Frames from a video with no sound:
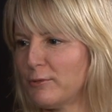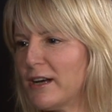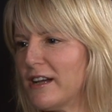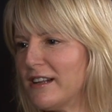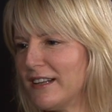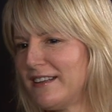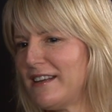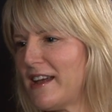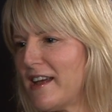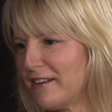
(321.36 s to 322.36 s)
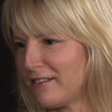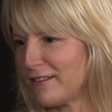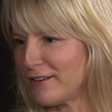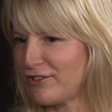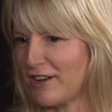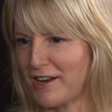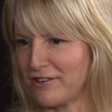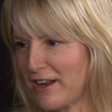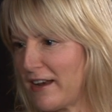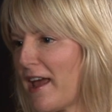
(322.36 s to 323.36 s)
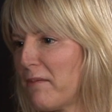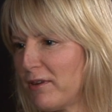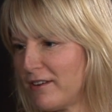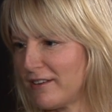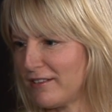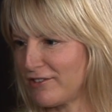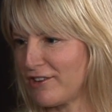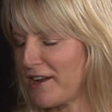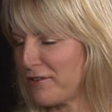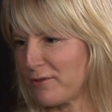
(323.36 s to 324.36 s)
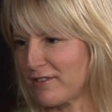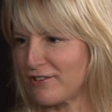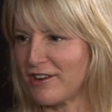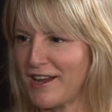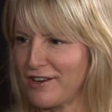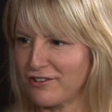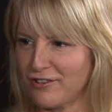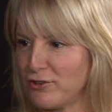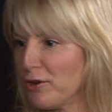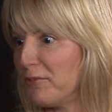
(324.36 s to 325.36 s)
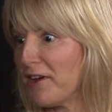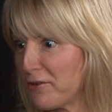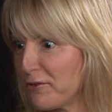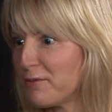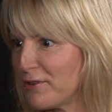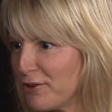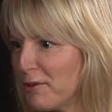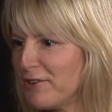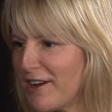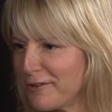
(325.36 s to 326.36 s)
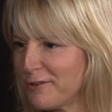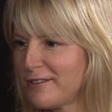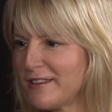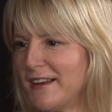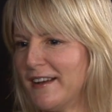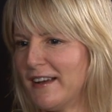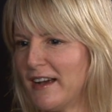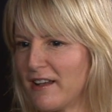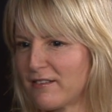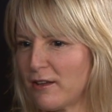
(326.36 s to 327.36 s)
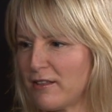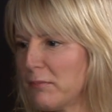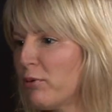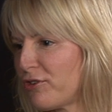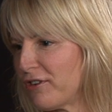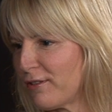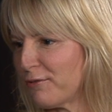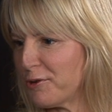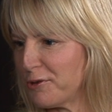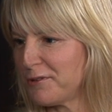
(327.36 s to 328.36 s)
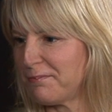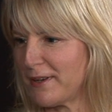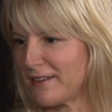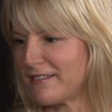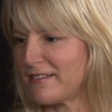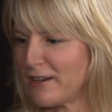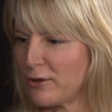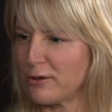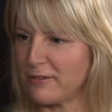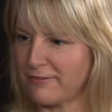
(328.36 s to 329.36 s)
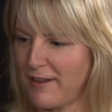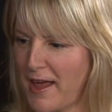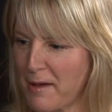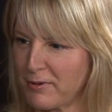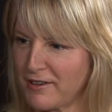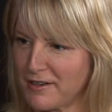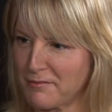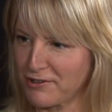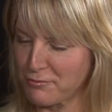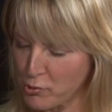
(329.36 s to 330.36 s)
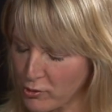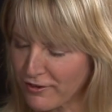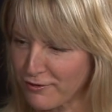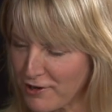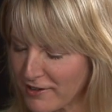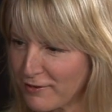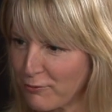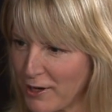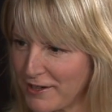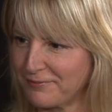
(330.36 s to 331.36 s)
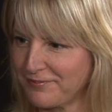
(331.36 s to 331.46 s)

Well, in the end, the change had happened, and the change was the change, and the job titles were the job titles. So they pushed it through, but it could have happened in a much more constructive way.